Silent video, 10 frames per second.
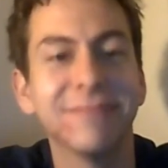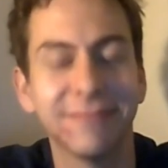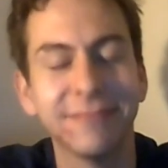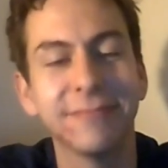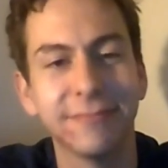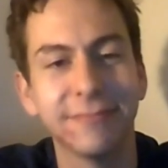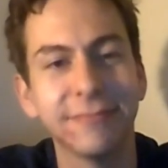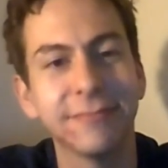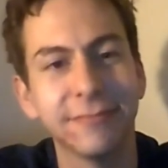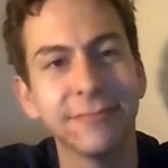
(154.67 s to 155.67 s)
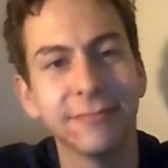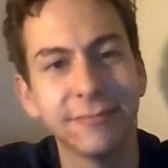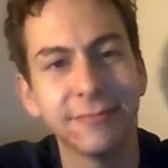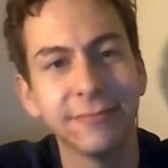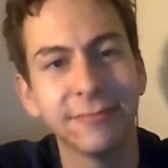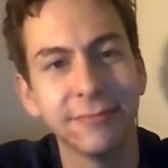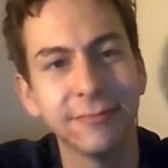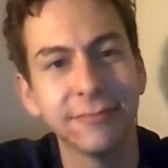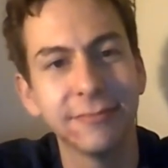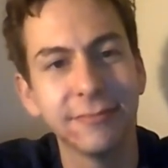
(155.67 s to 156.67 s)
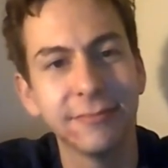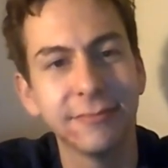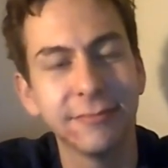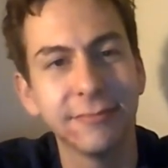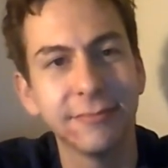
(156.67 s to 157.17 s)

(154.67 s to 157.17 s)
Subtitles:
(silent)